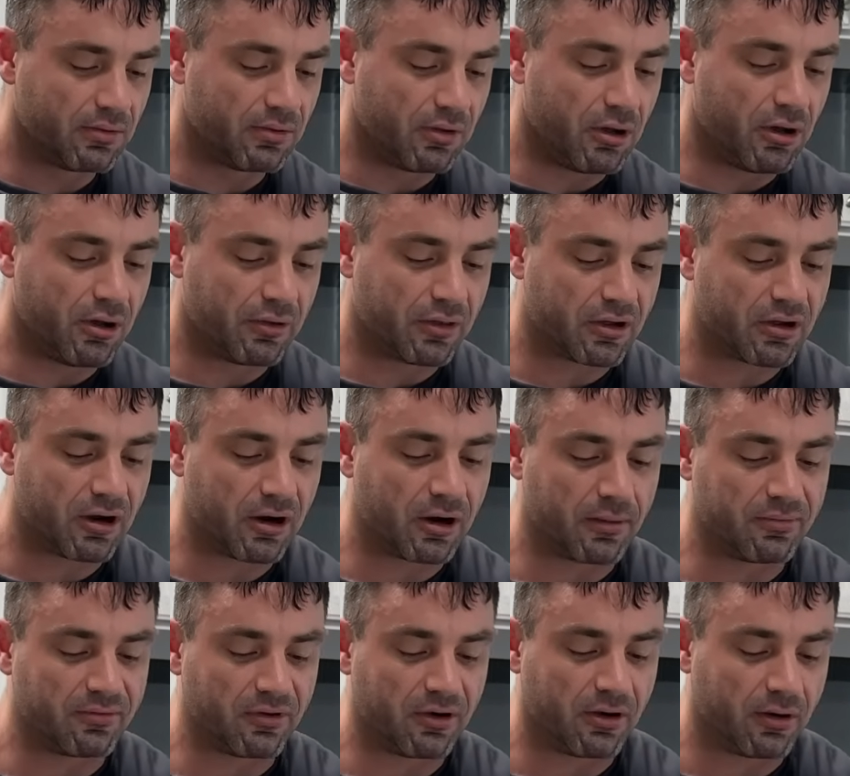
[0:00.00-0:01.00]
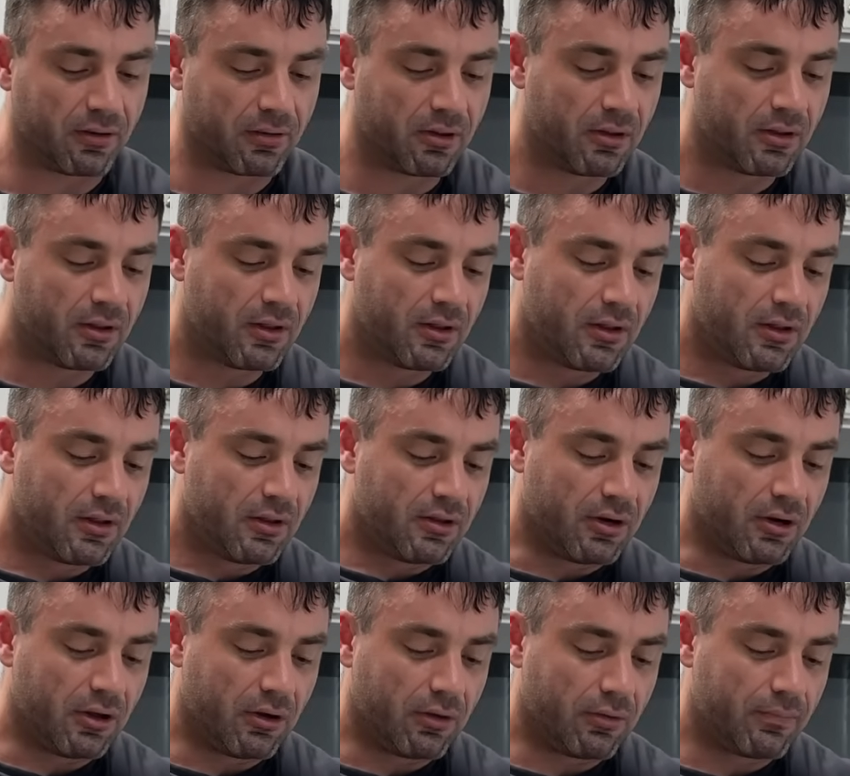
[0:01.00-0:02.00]
all the carbs are,
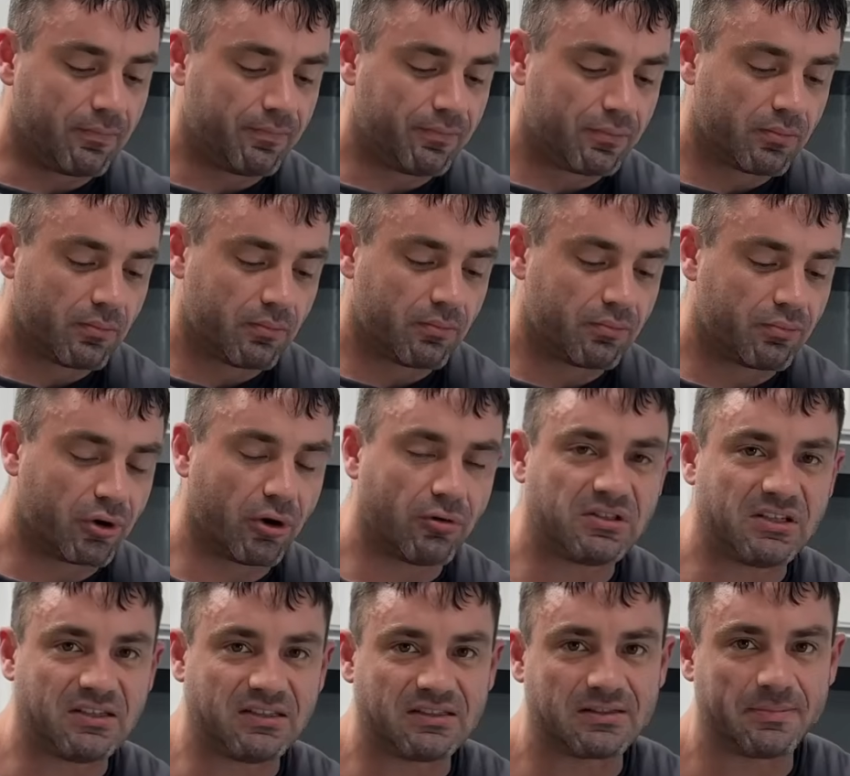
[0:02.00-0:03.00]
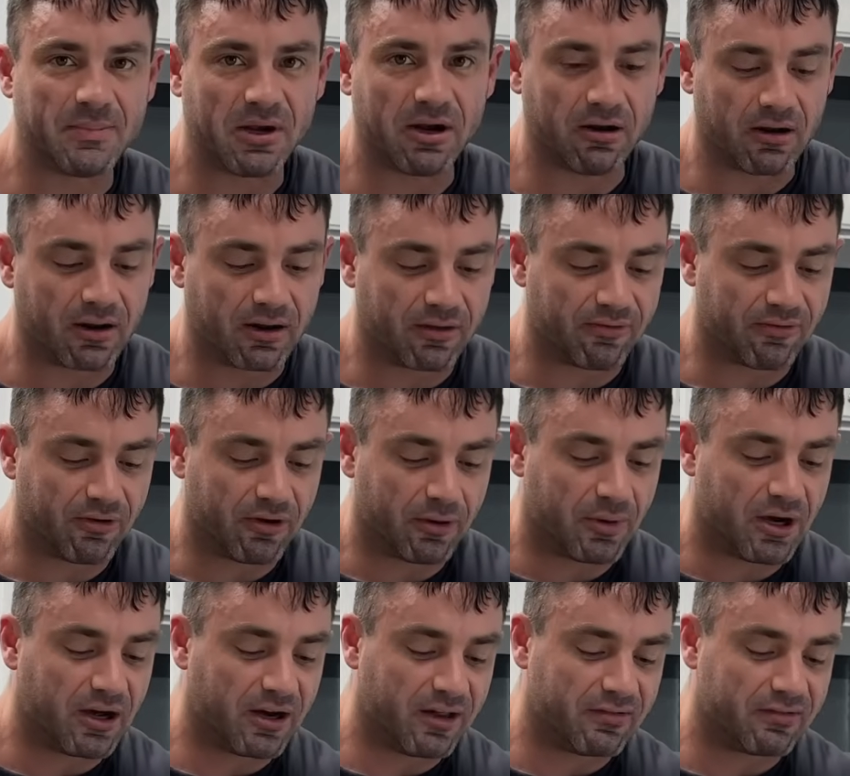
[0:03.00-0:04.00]
protein sparing for your
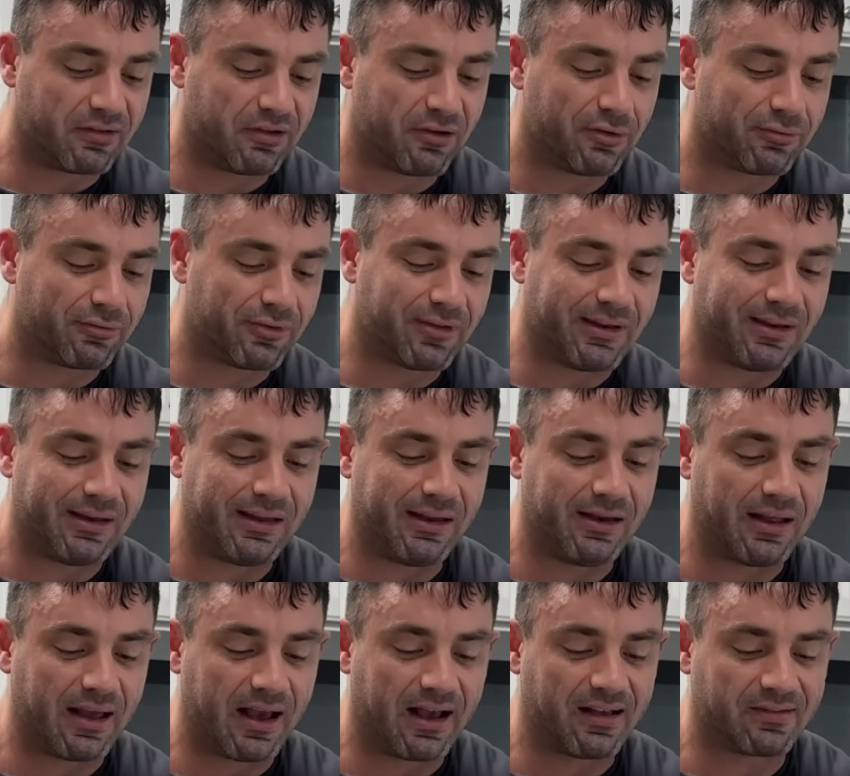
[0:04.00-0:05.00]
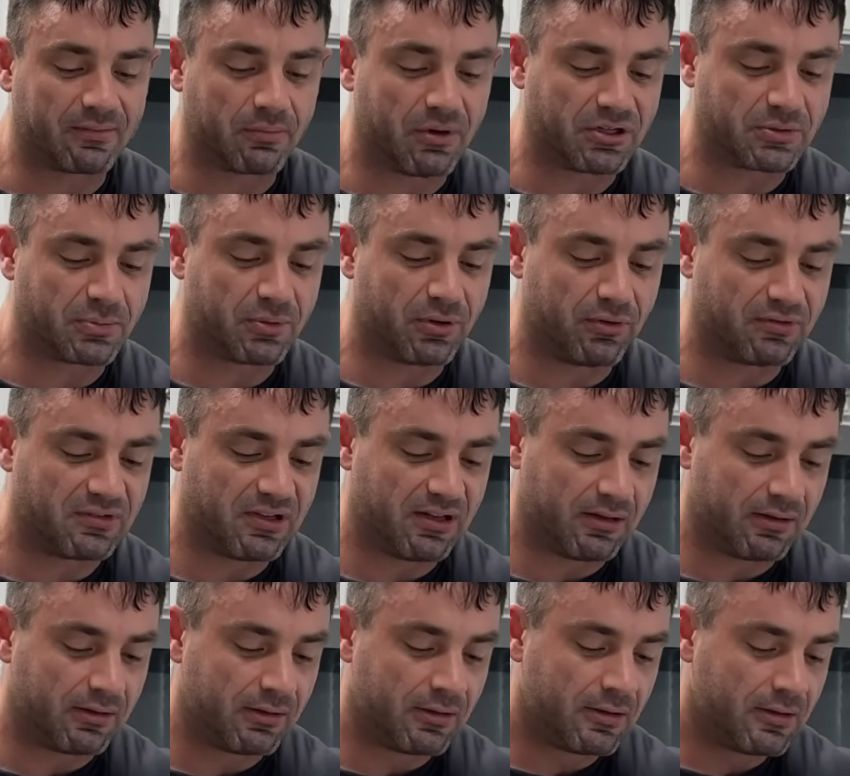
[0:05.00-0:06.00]
body, so you don't really need as much
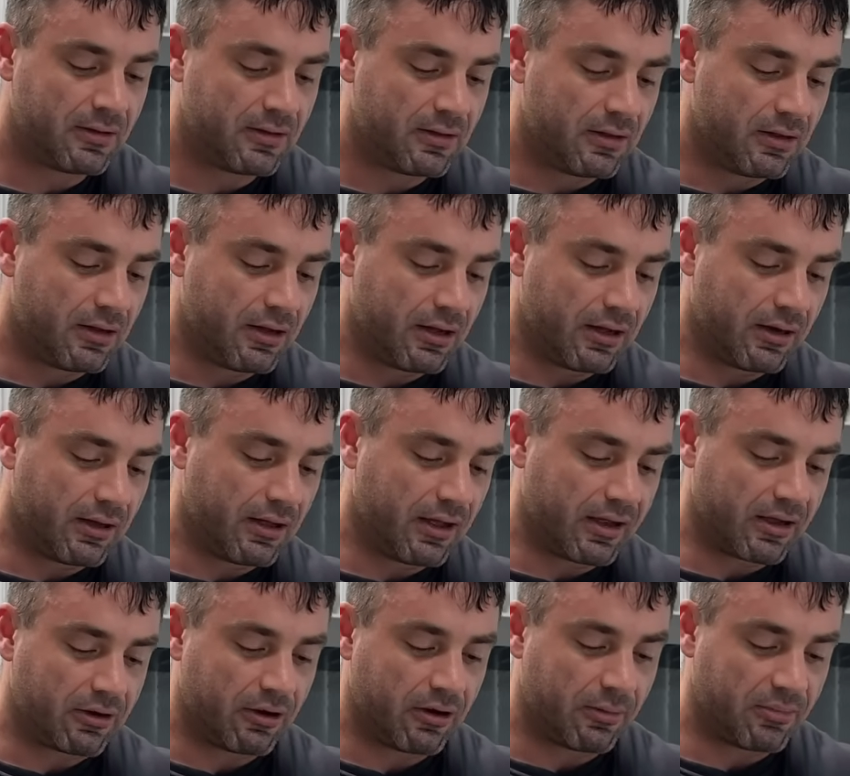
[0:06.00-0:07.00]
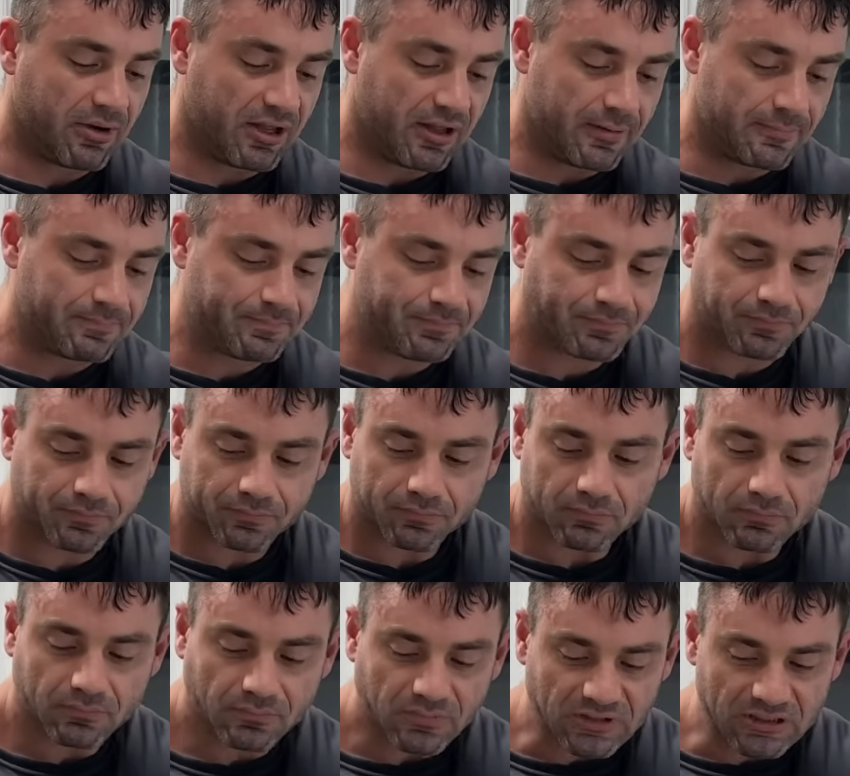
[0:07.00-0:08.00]
protein on a high carb day.
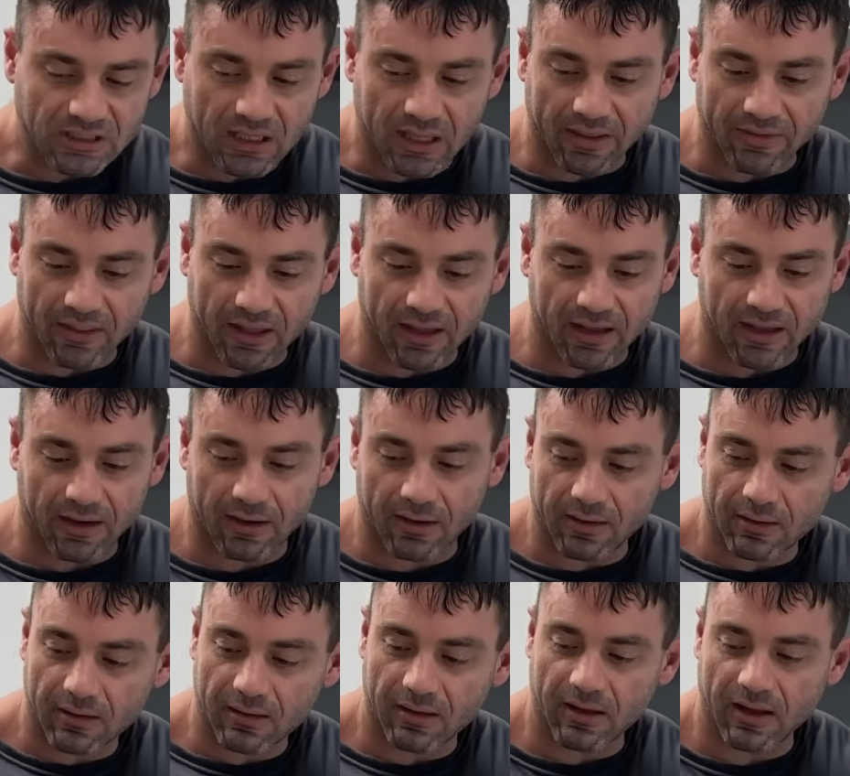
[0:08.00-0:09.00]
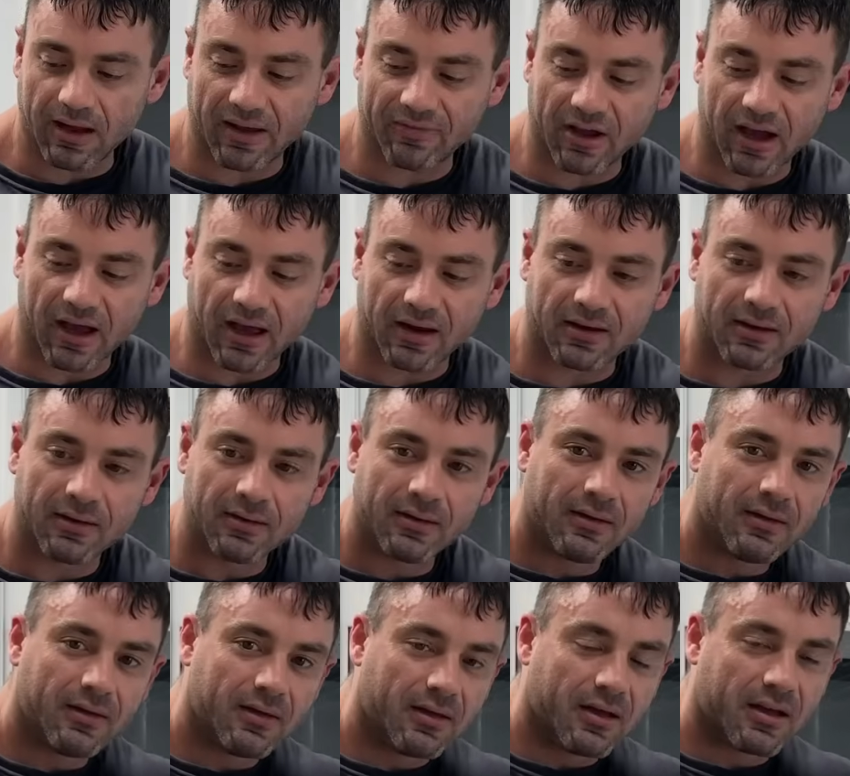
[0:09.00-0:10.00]
And then I've got
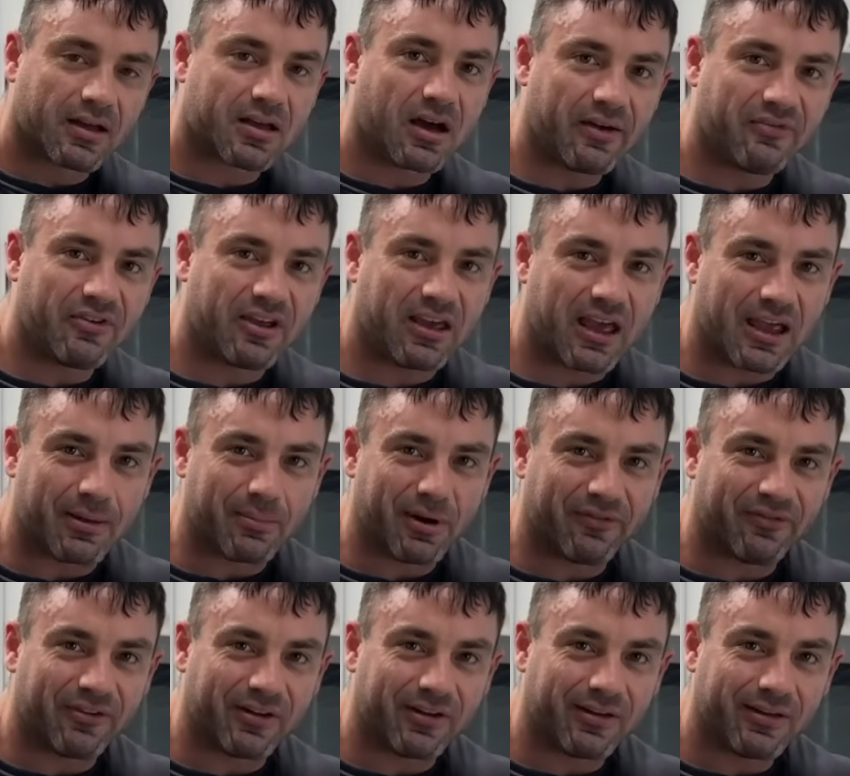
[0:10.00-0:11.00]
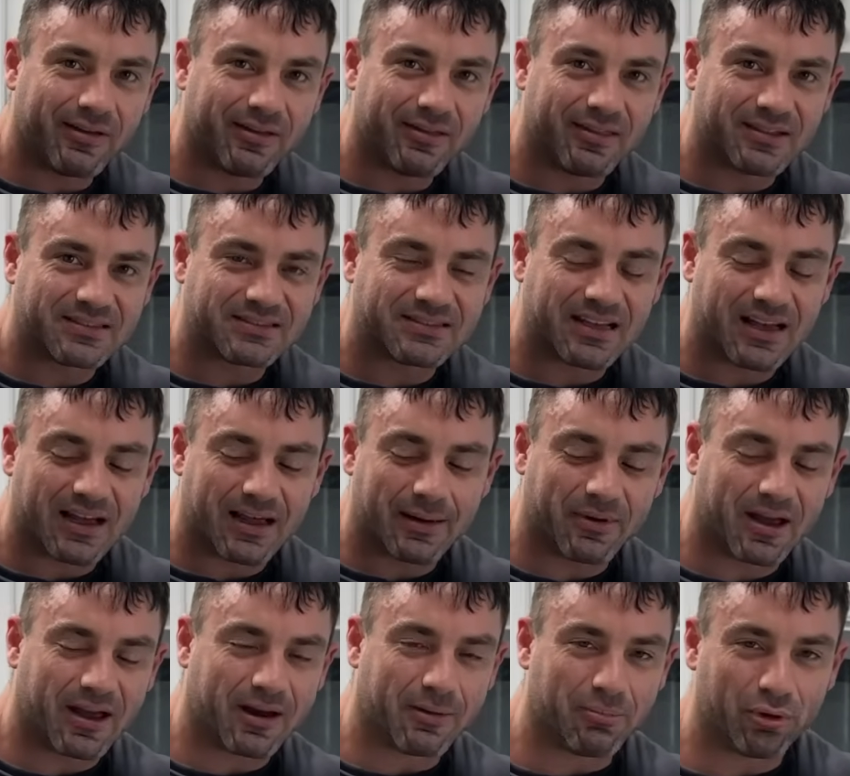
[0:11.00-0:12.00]
a coffee cake muffin this time.
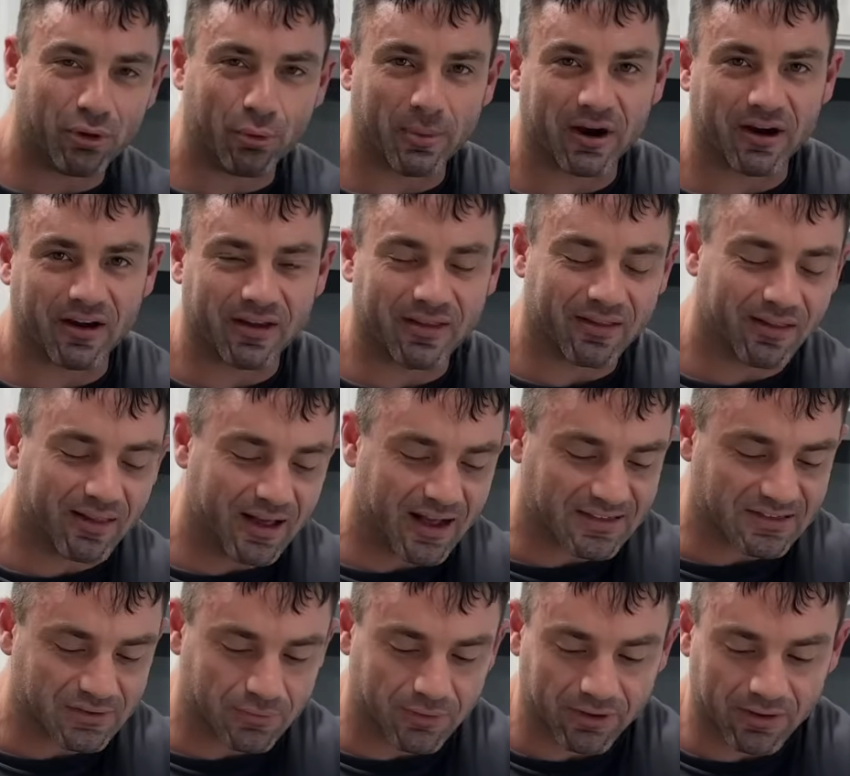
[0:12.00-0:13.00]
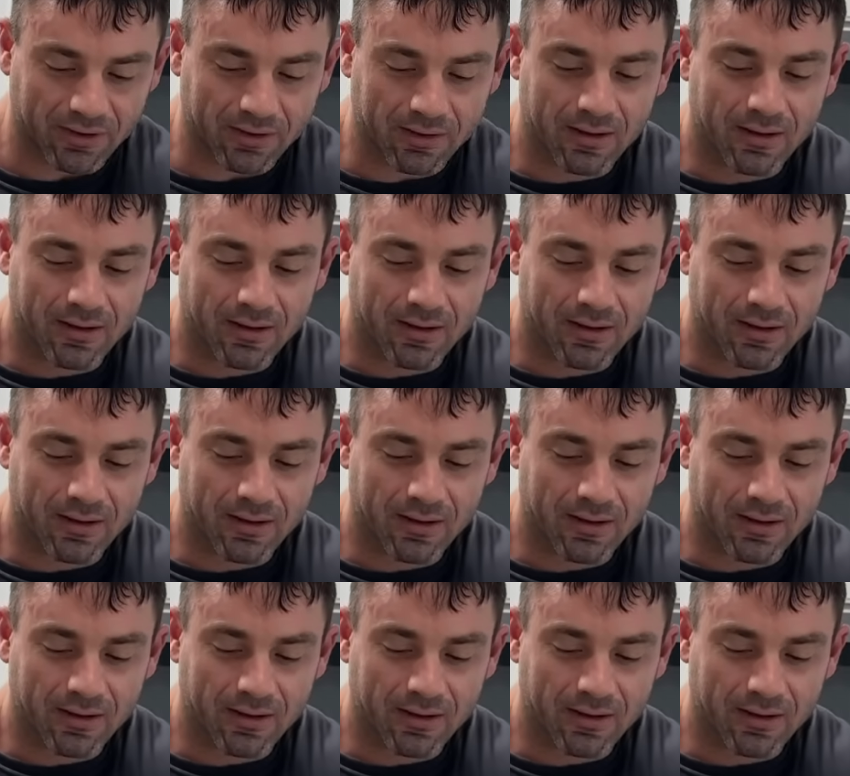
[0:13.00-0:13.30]
I had a blueberry in the last one.